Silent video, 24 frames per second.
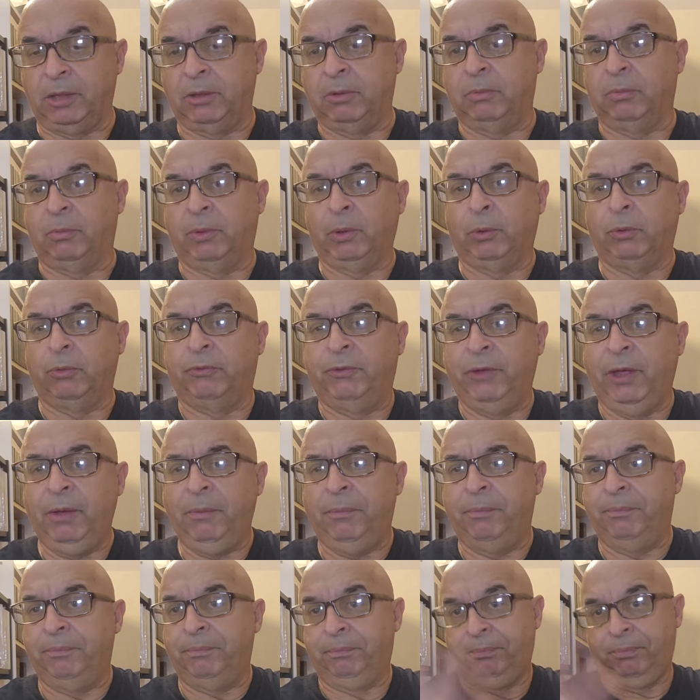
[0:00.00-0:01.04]
at the record fair.
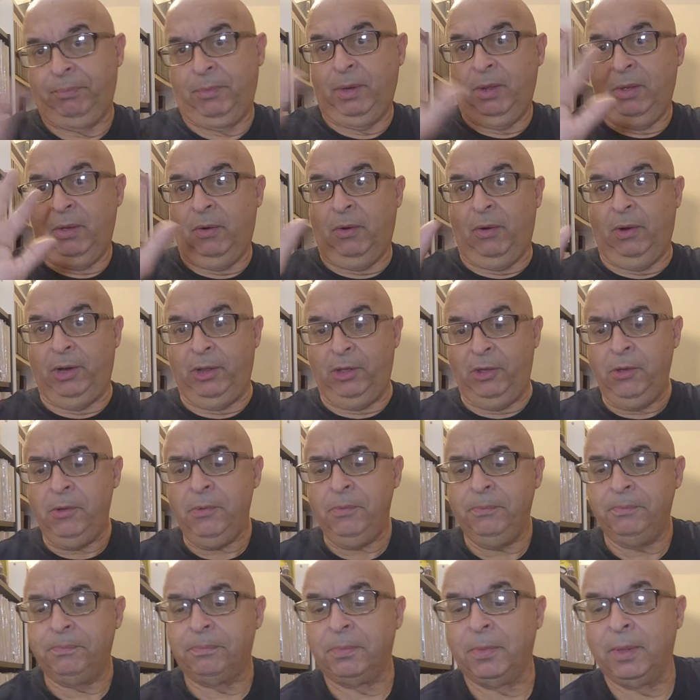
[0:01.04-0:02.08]
Hi to
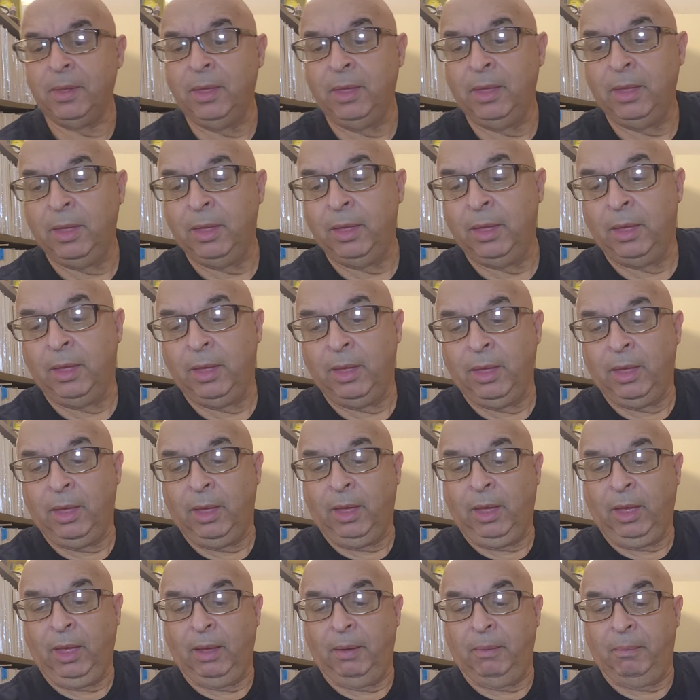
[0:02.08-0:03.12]
you.
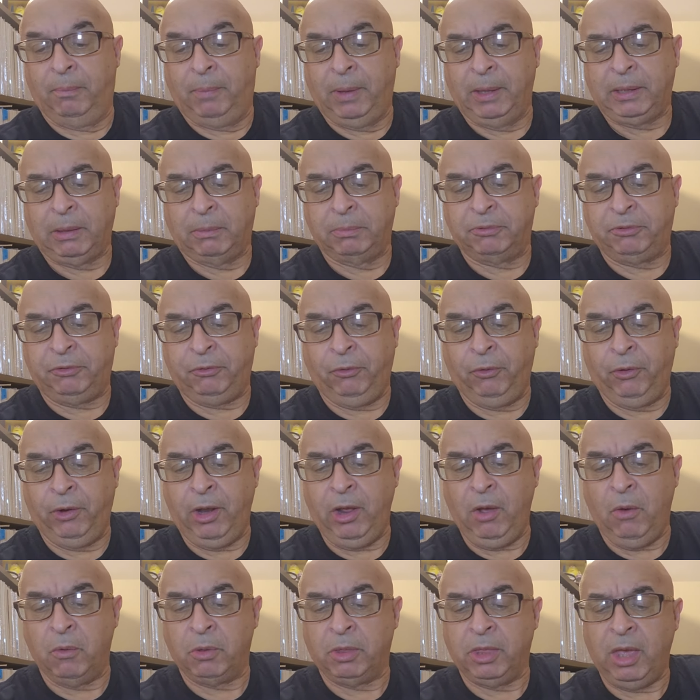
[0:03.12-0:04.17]
I picked up
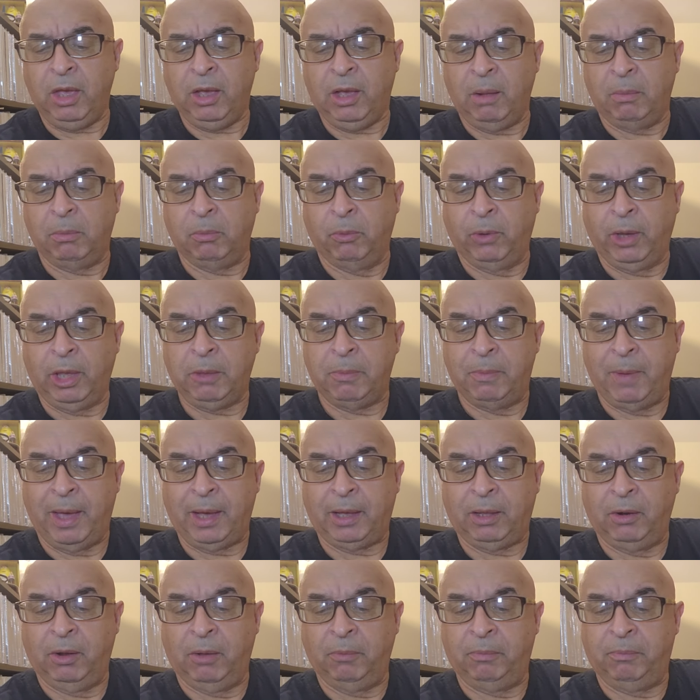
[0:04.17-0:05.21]
three. I was there a couple of weeks
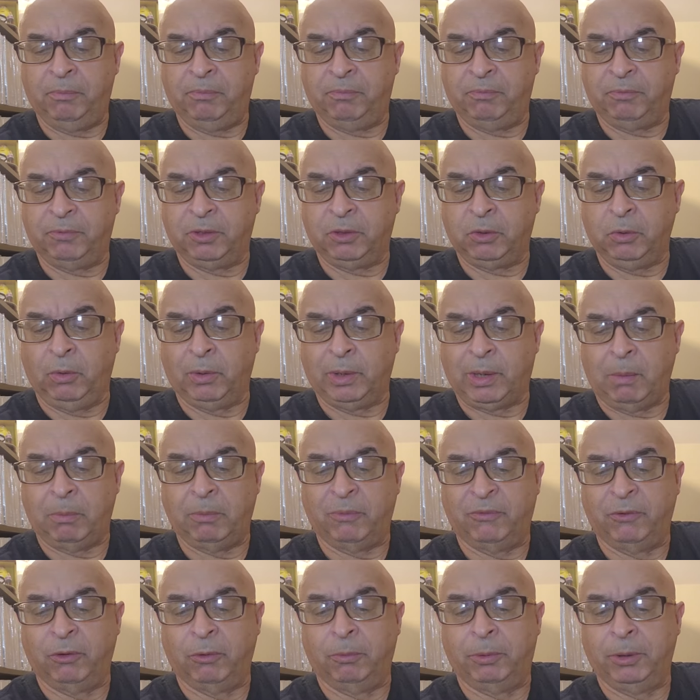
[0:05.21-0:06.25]
back and I saw a
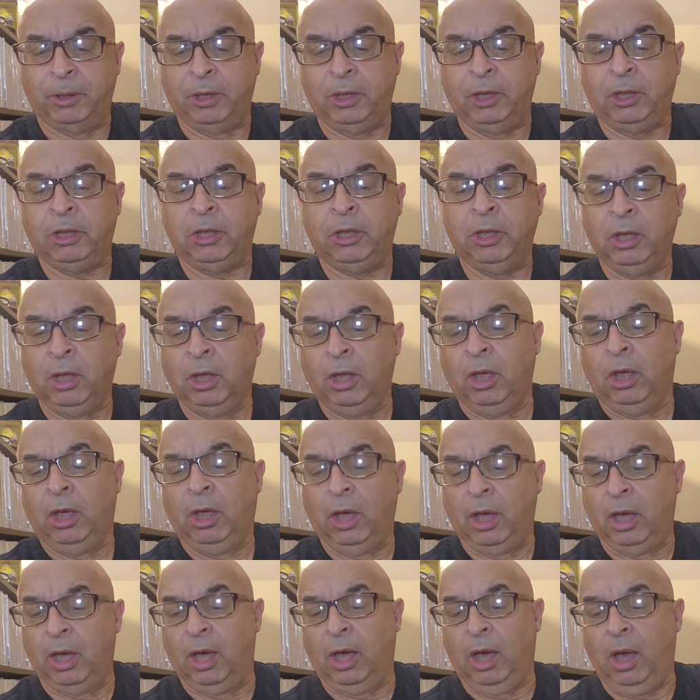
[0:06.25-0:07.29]
couple of LPs.
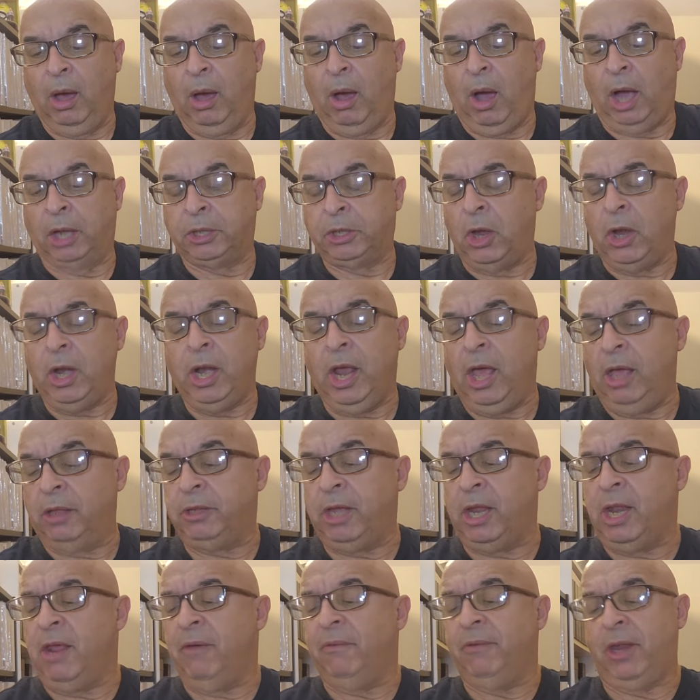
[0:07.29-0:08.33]
I don't ha
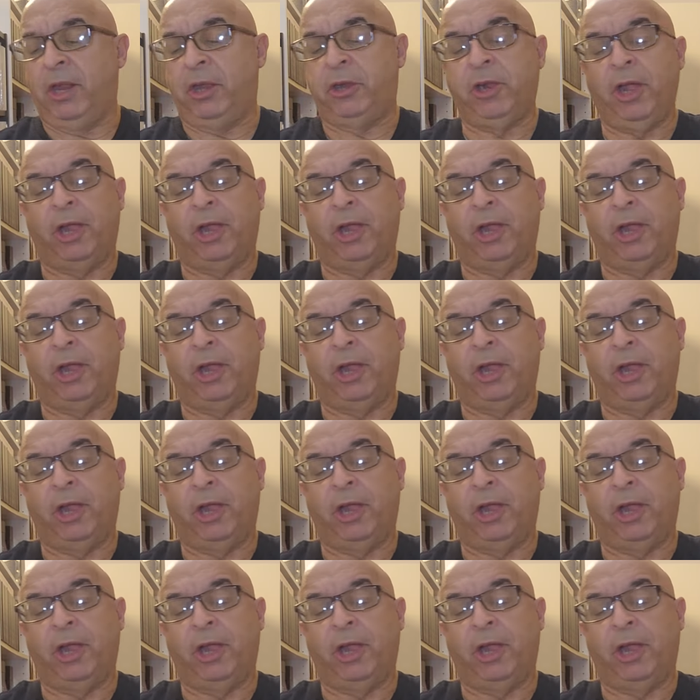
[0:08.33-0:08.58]
didn't have any